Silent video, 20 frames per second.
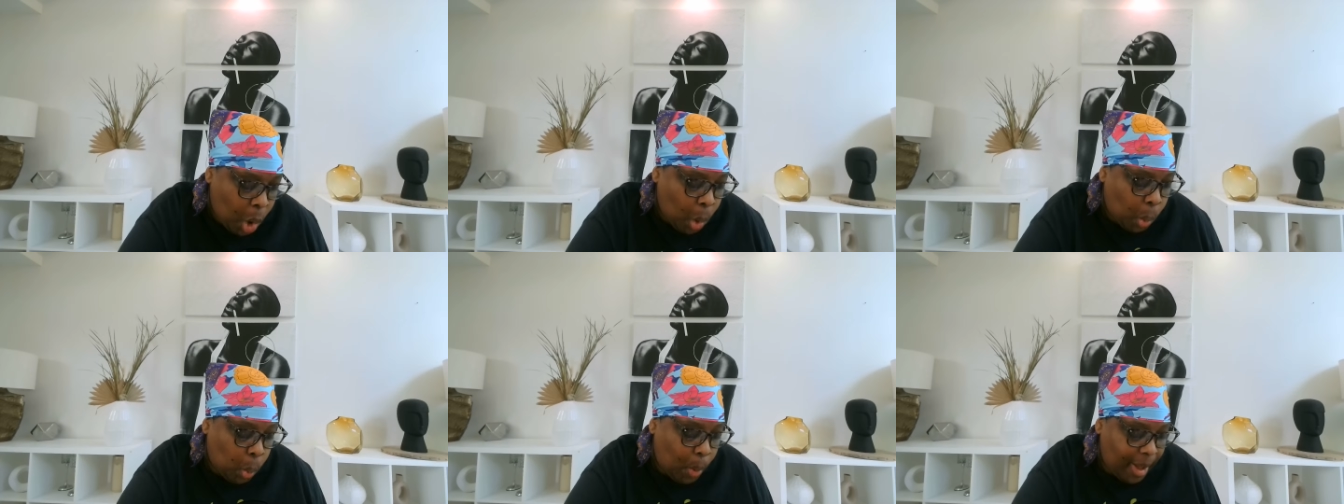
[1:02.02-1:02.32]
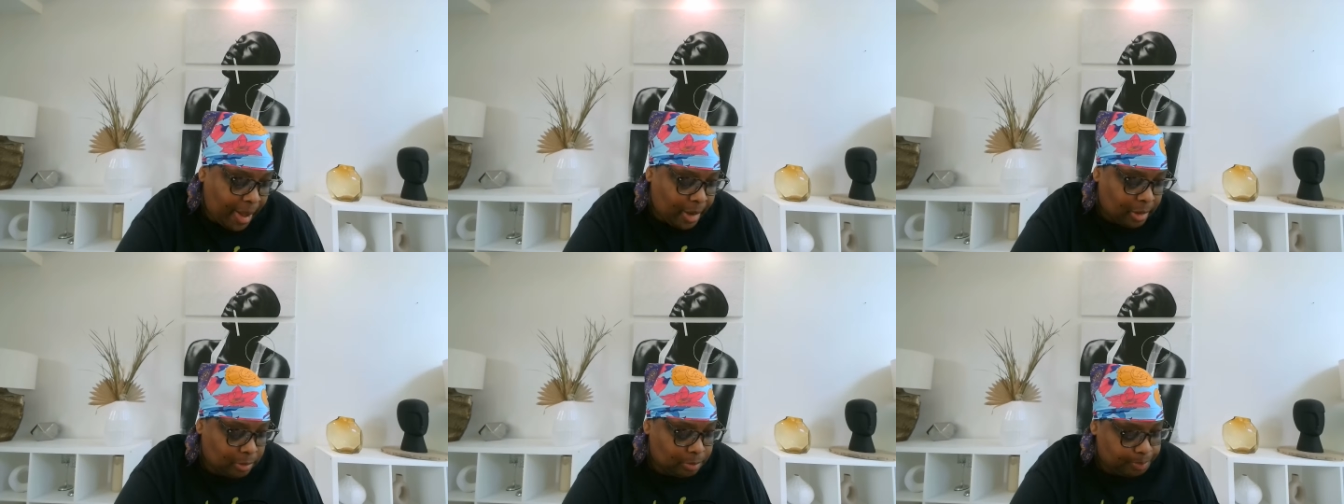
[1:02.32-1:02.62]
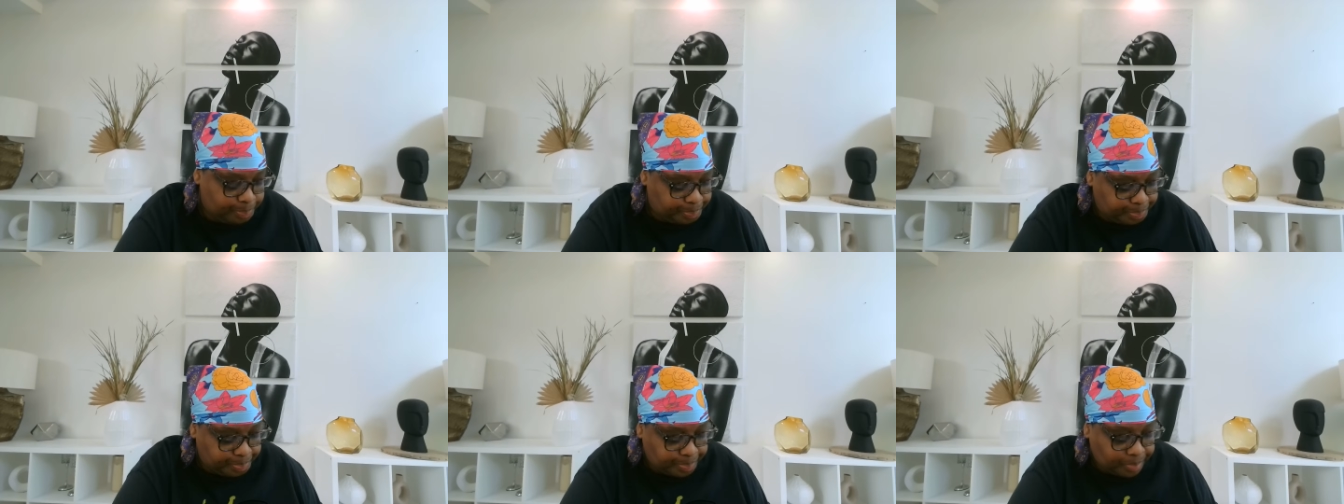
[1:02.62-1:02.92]
Well,
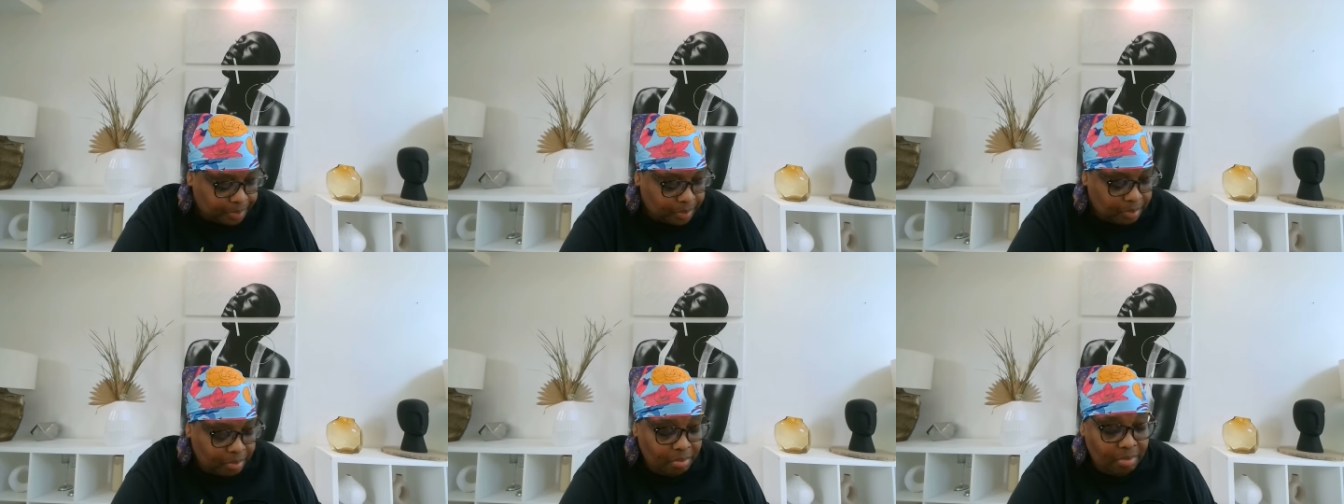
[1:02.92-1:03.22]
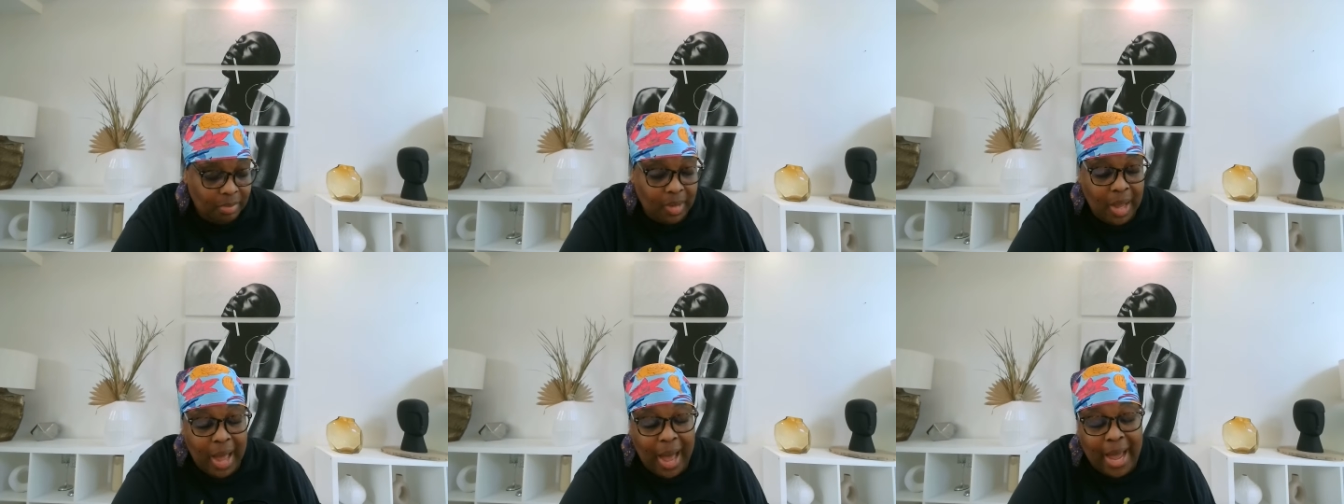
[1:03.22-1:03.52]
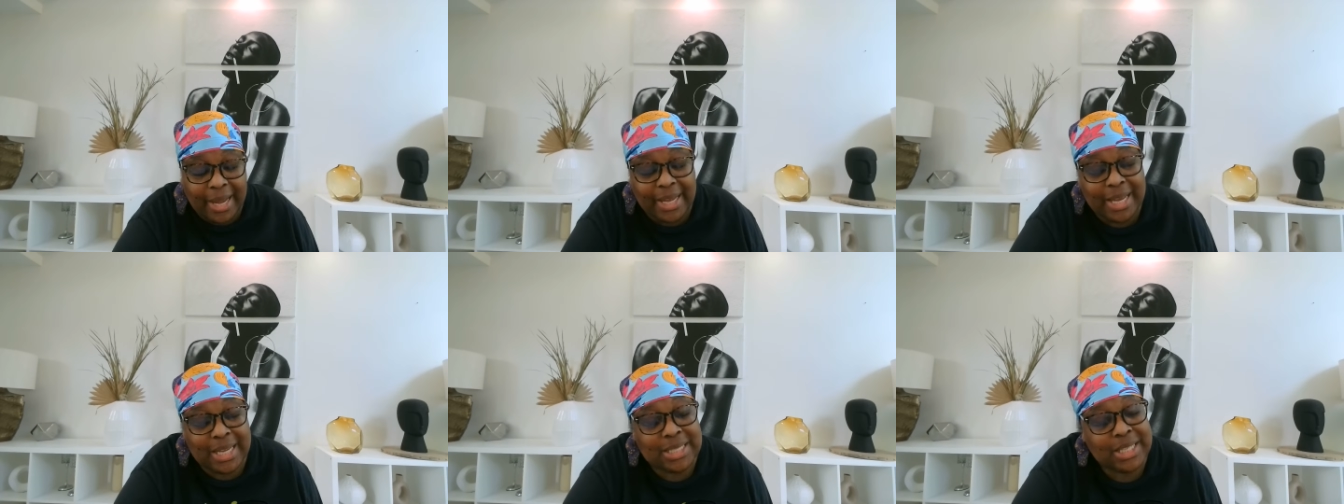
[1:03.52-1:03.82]

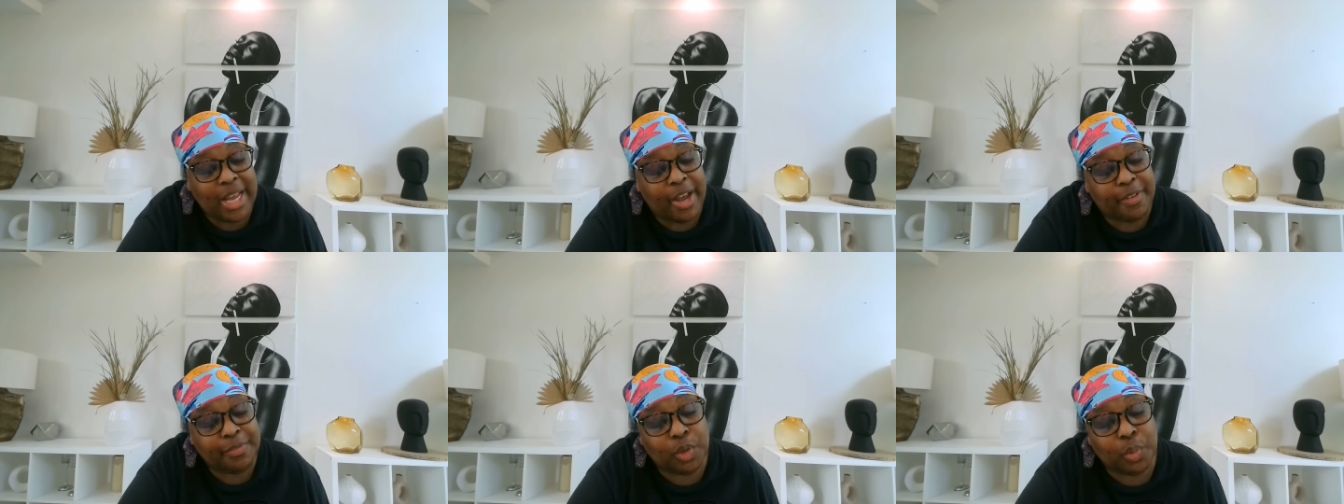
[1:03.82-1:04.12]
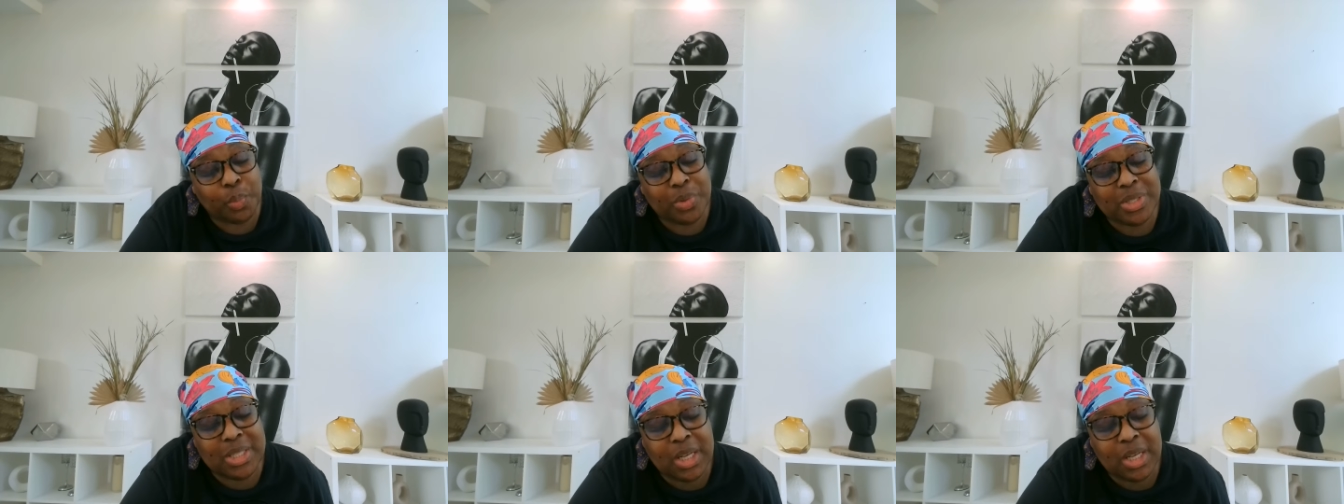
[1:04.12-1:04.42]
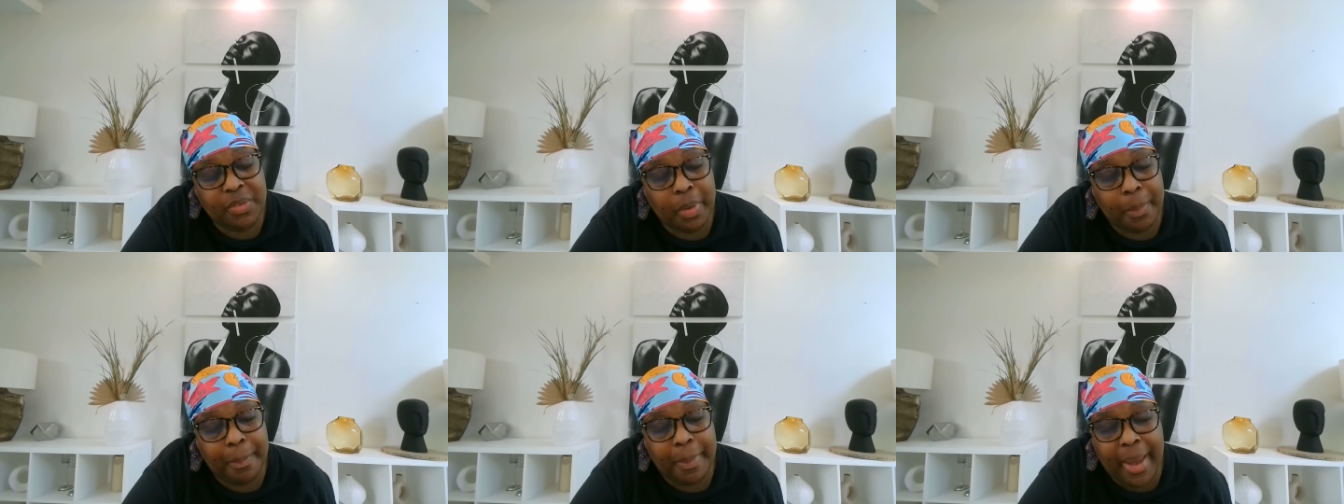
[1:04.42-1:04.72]
I guess after
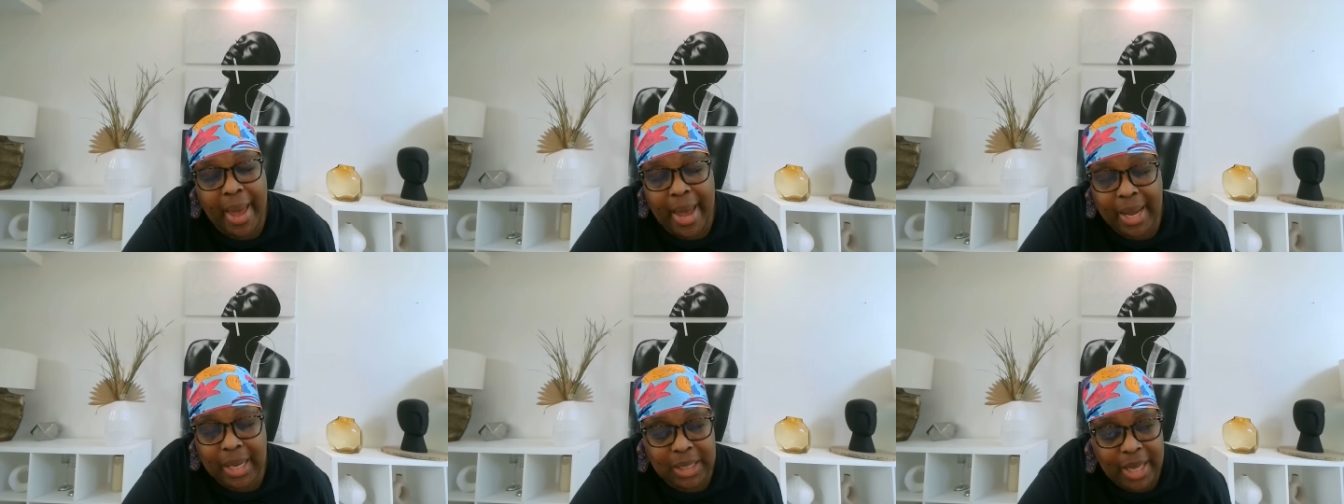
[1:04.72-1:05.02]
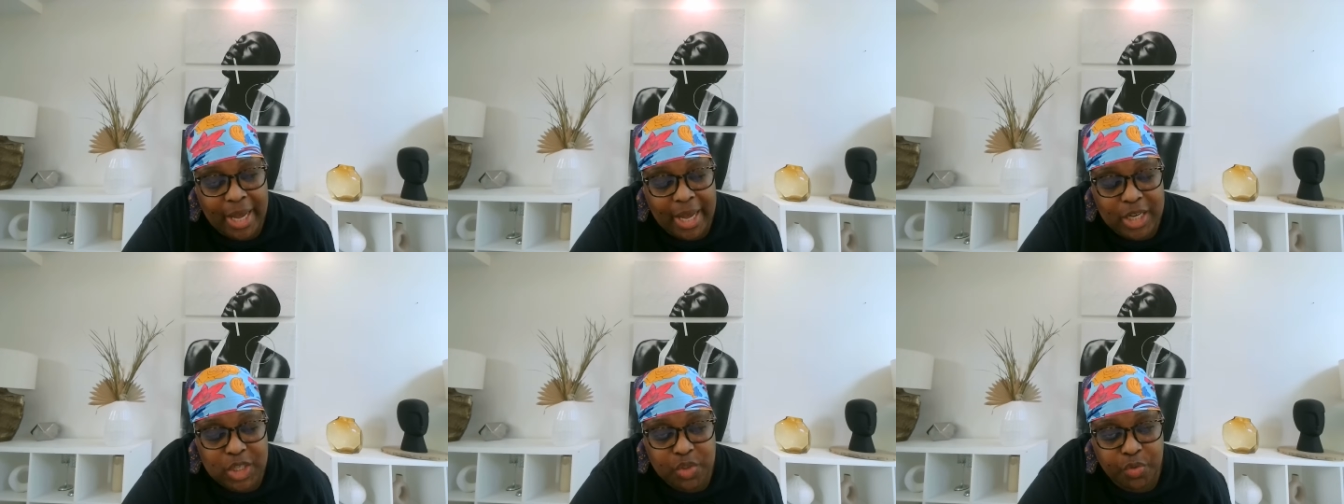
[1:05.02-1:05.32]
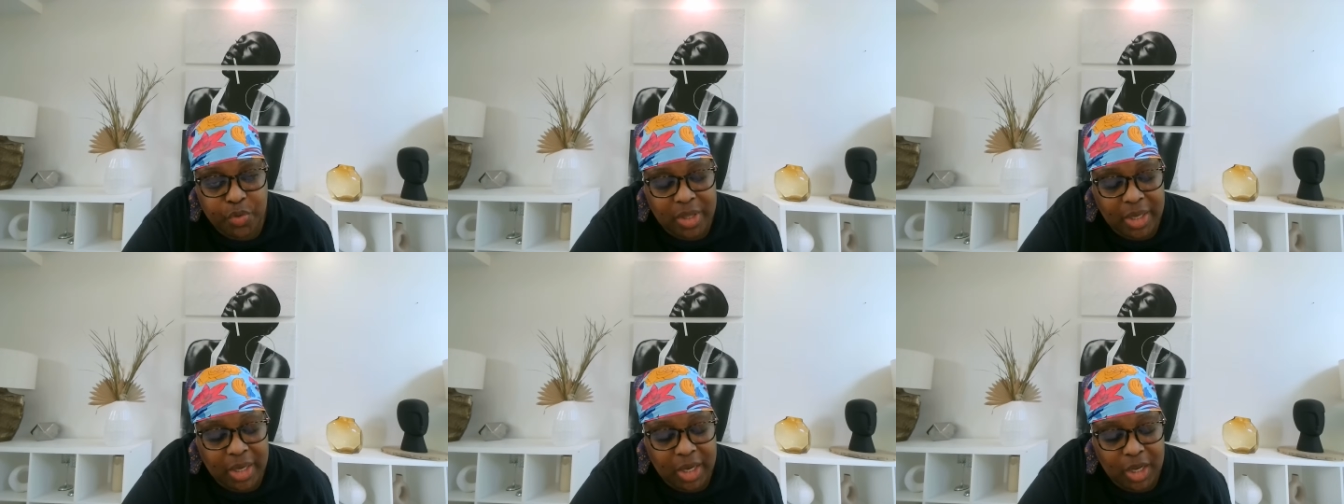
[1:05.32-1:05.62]
receiving backlash
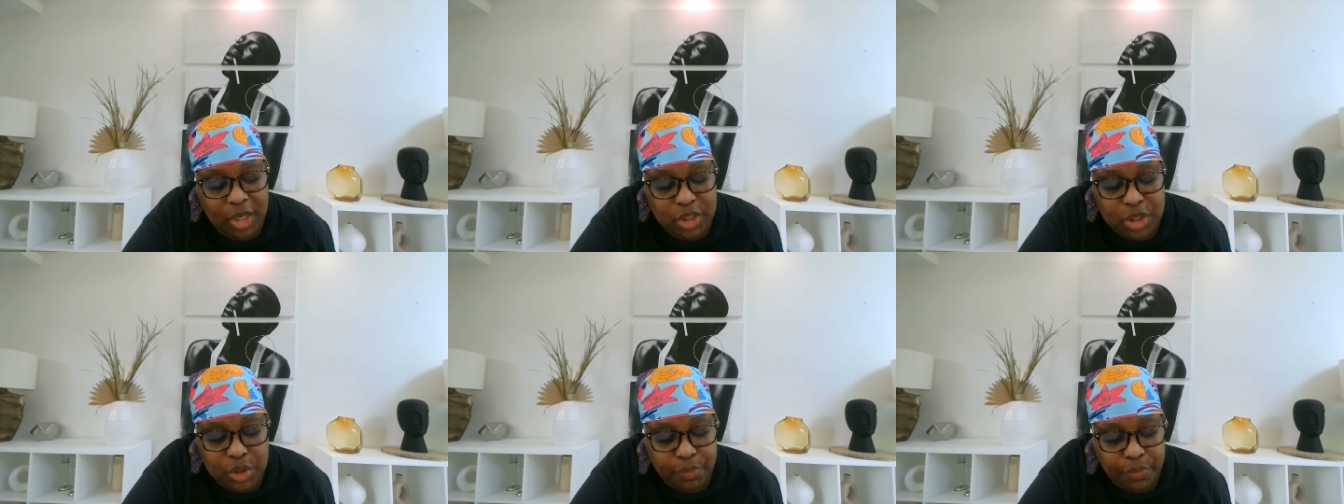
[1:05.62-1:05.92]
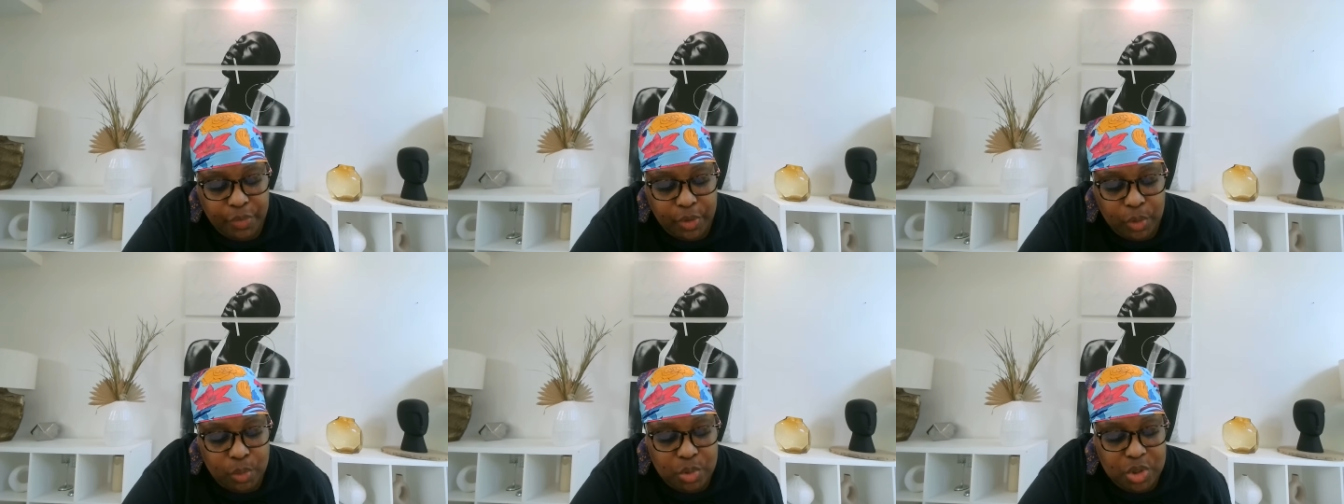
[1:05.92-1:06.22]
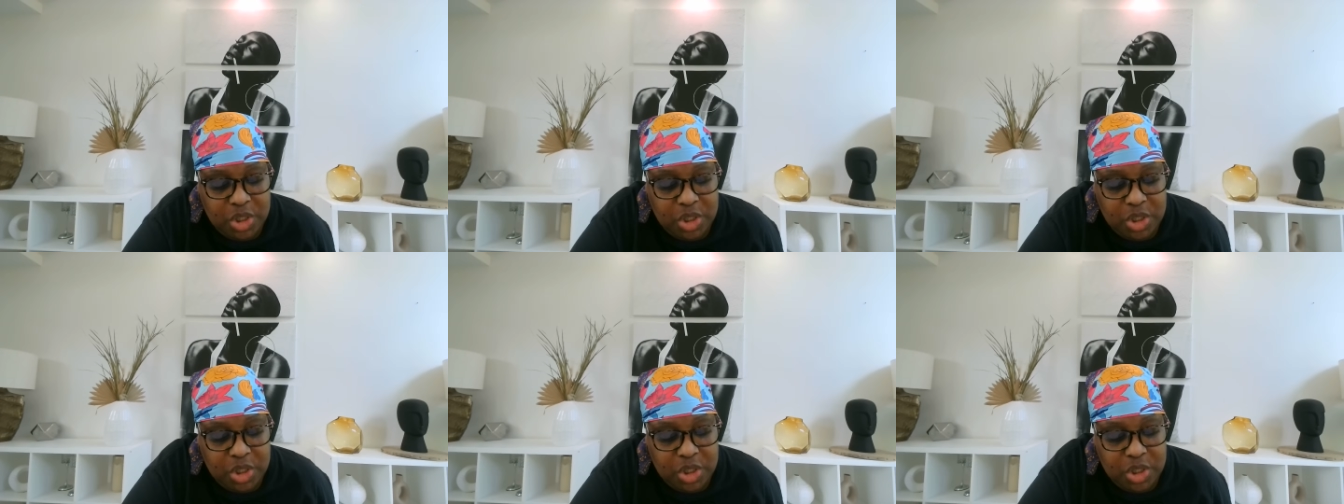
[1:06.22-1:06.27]
for the interview,